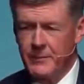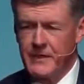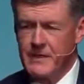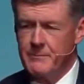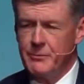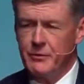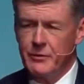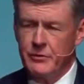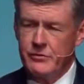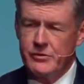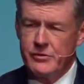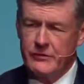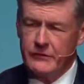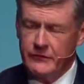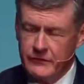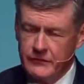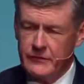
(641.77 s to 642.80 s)
people who
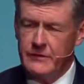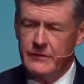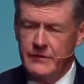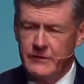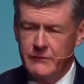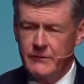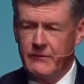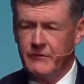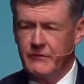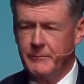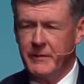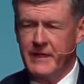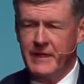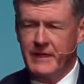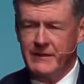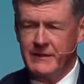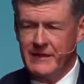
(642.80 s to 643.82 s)
just stood in
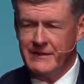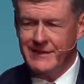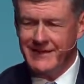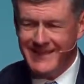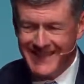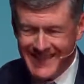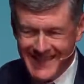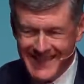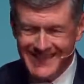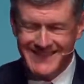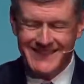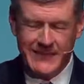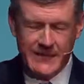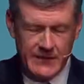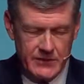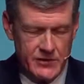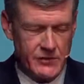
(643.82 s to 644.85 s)
respect at the gate
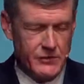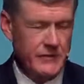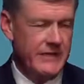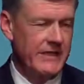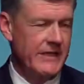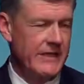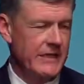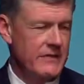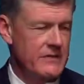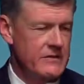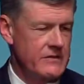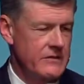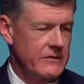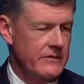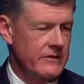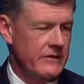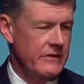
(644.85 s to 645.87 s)
entering
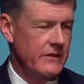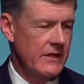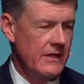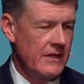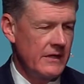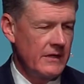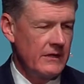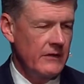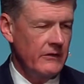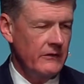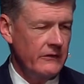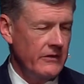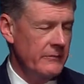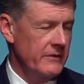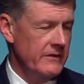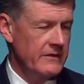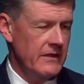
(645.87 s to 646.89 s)
into the
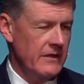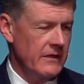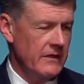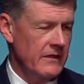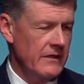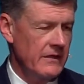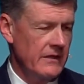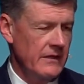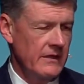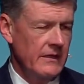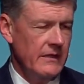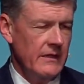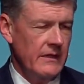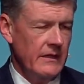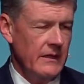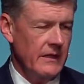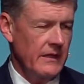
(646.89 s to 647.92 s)
cemetery.
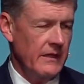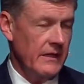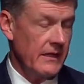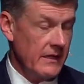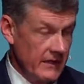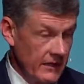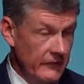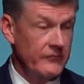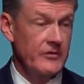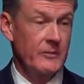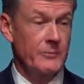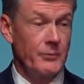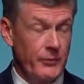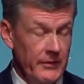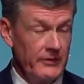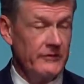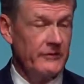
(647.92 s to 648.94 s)
He is the
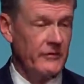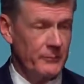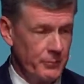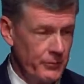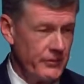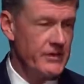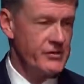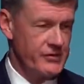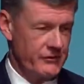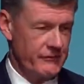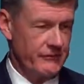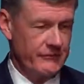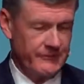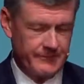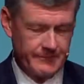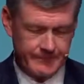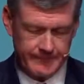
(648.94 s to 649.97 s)
prince of
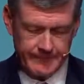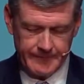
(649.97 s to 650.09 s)
preachers.